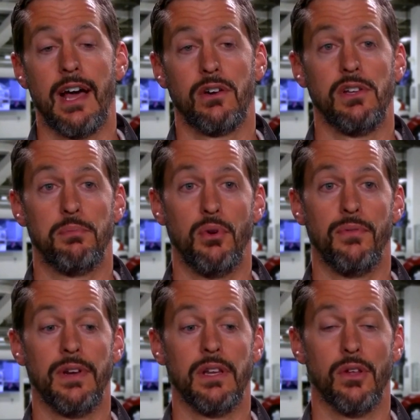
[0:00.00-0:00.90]
are not only
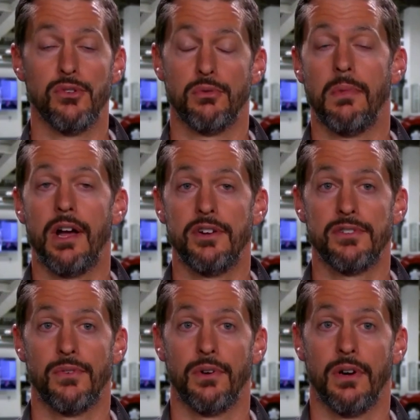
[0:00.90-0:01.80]
improving those
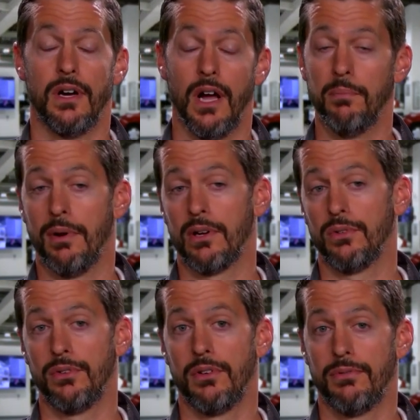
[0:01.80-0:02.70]
reminders for
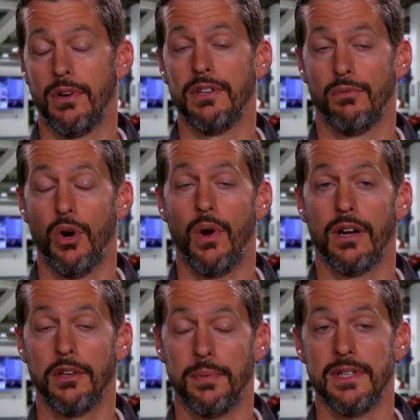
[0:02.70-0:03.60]
unbuckled front row
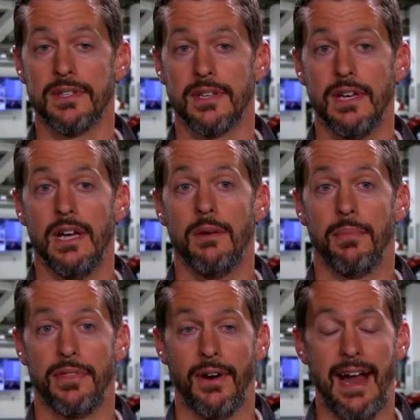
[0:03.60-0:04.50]
occupants,
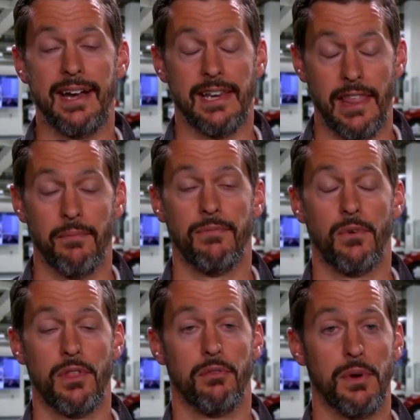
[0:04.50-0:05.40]
but they're adding them for